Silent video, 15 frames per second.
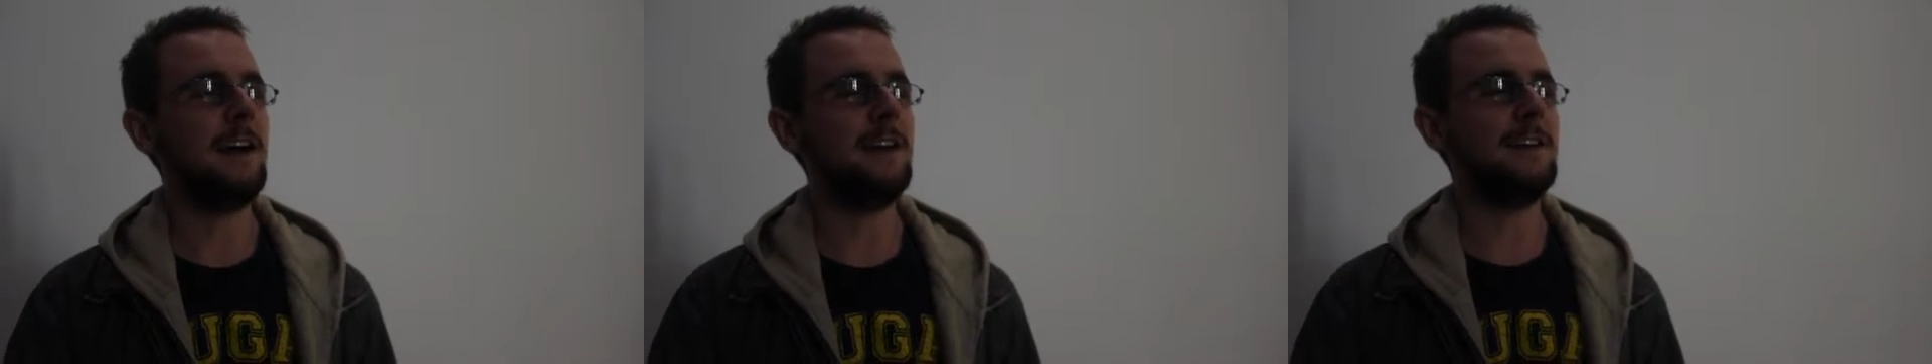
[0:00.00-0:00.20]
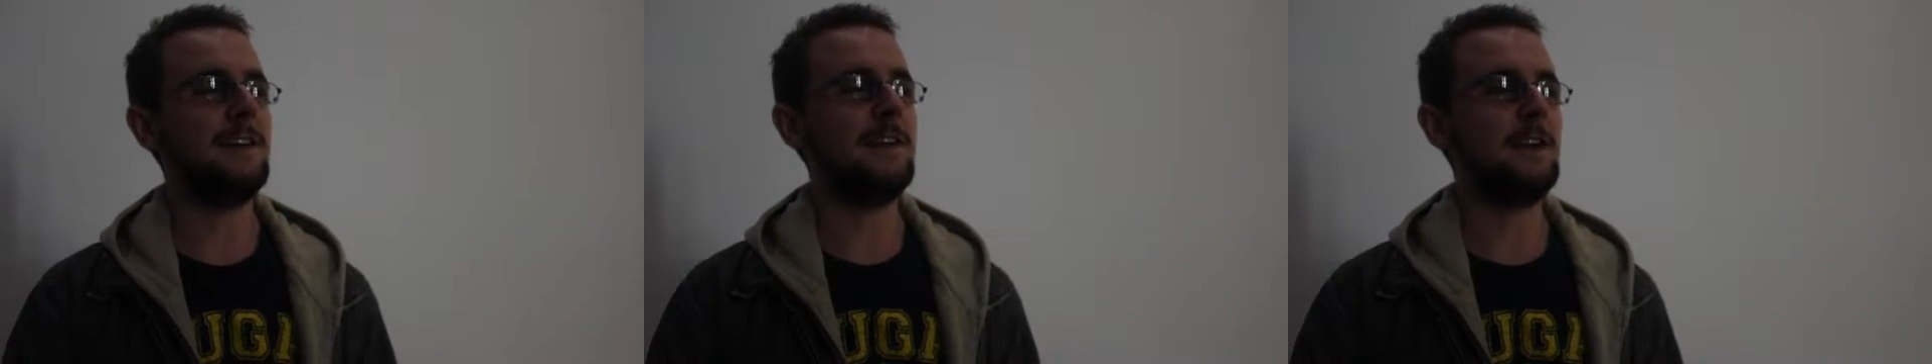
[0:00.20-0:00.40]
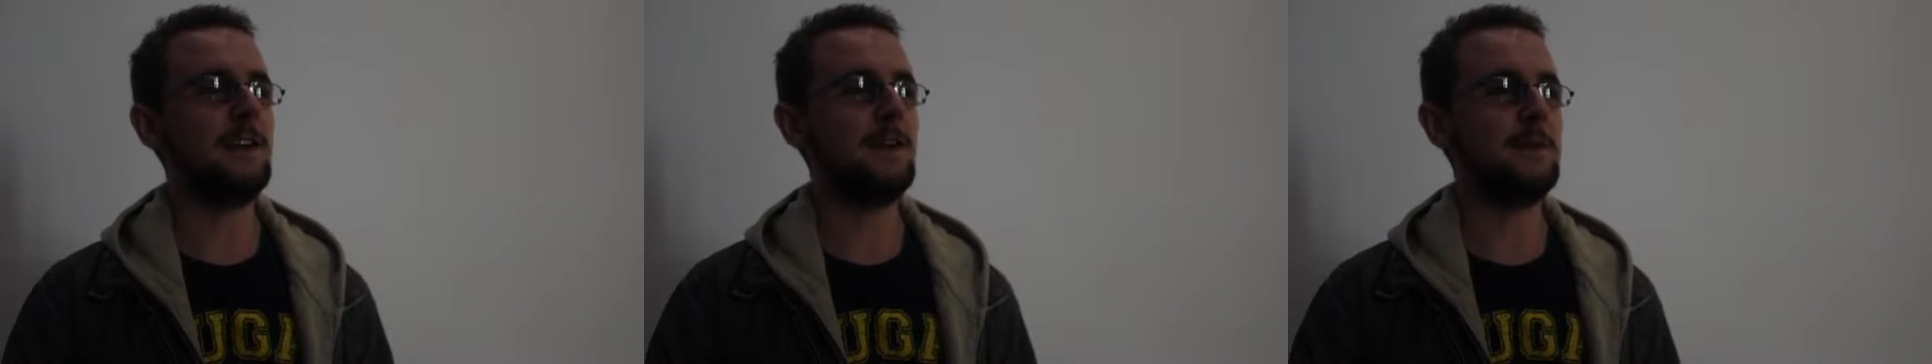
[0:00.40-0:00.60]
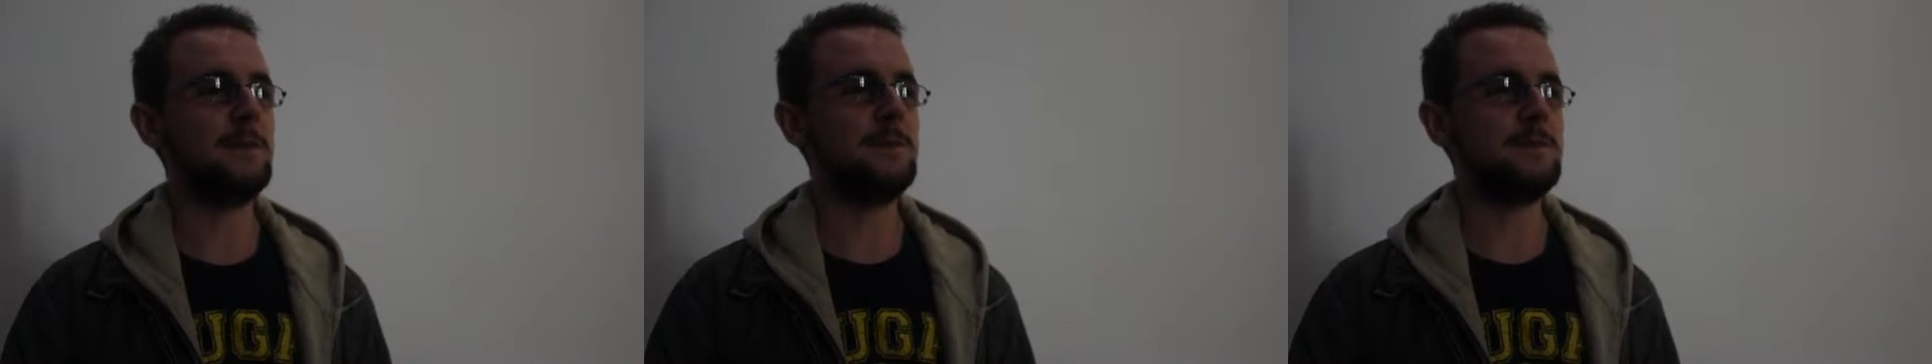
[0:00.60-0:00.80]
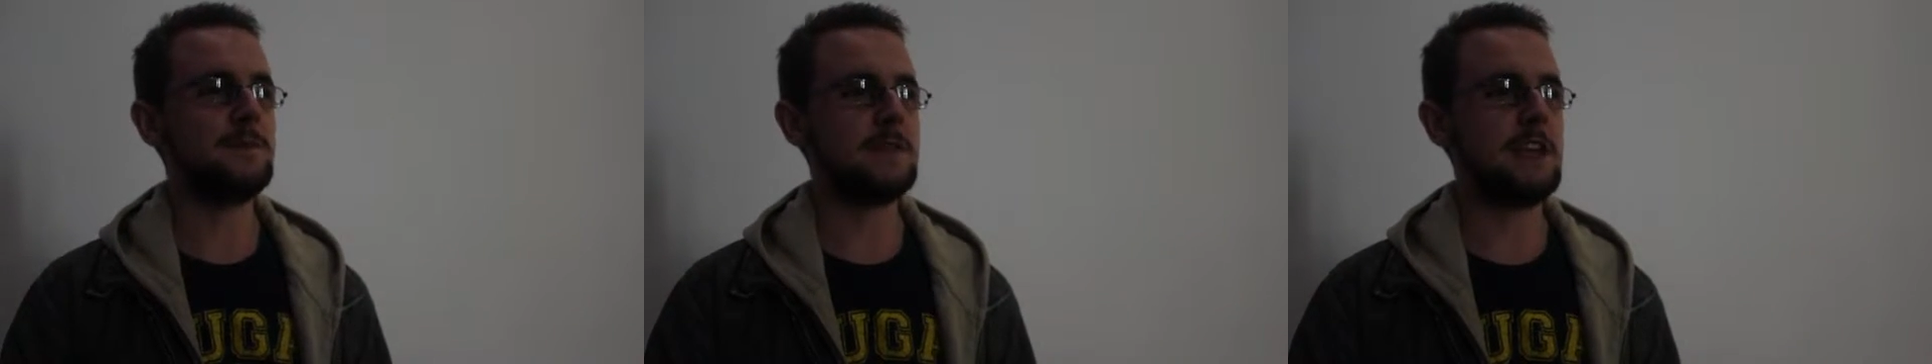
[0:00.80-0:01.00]
and um,
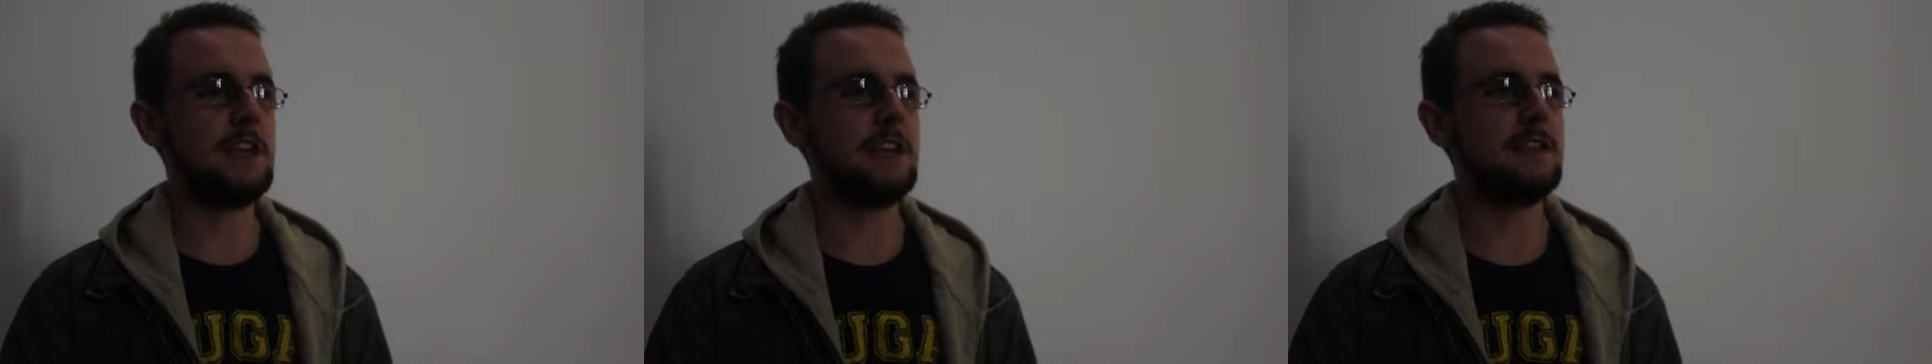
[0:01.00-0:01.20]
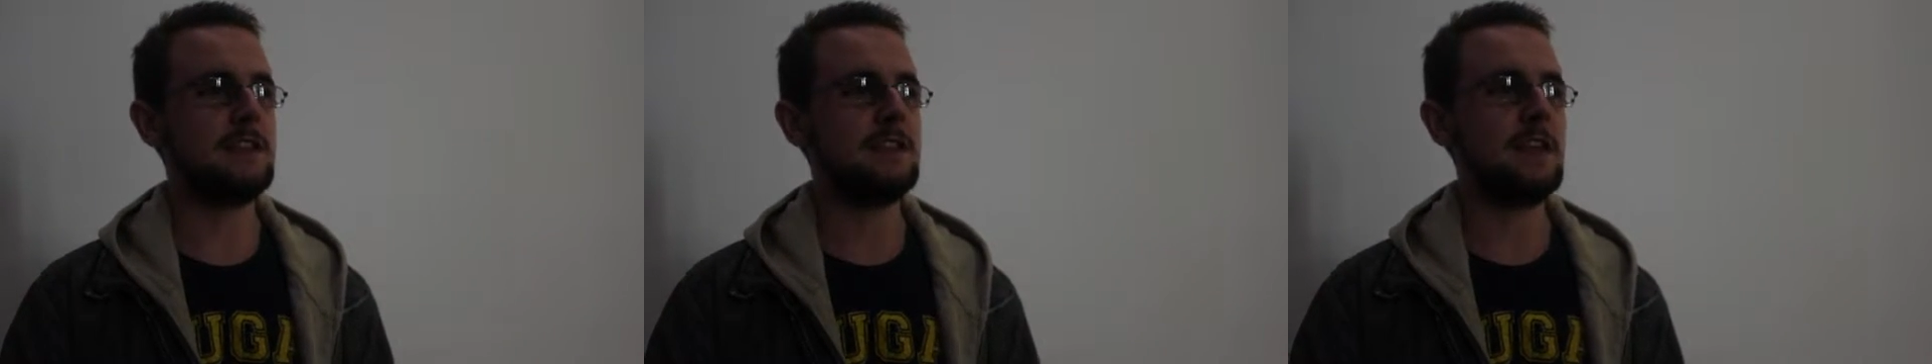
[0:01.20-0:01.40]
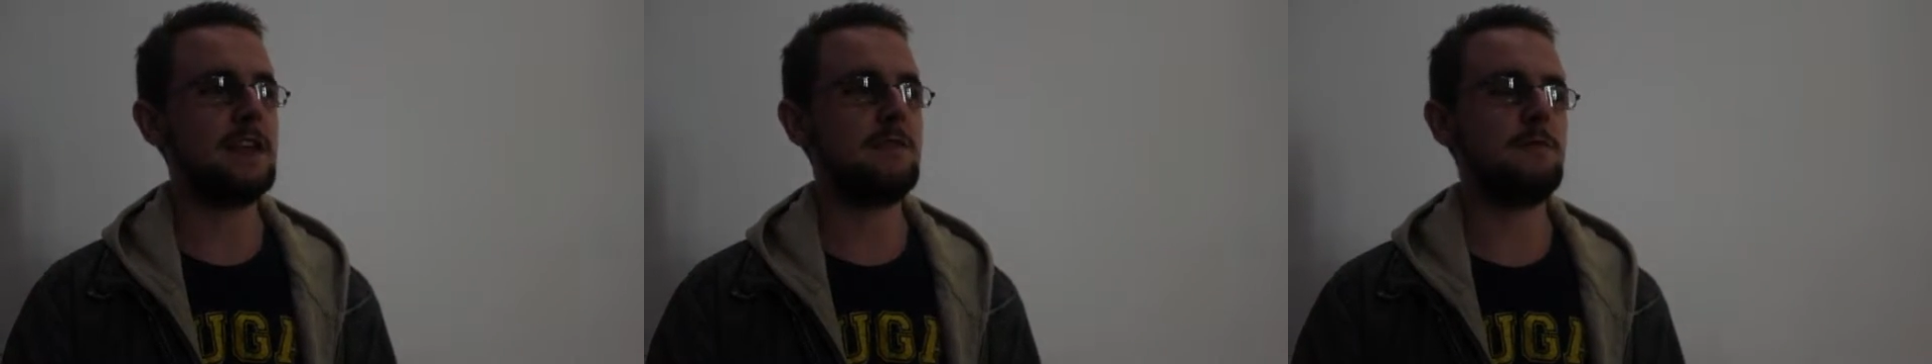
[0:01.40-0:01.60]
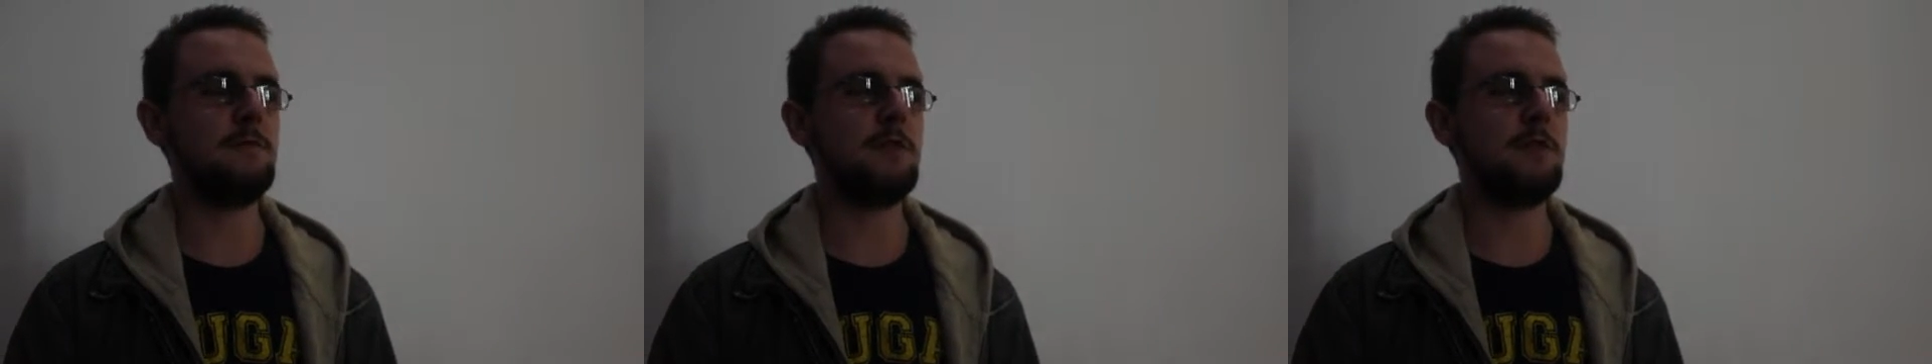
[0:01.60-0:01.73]
he then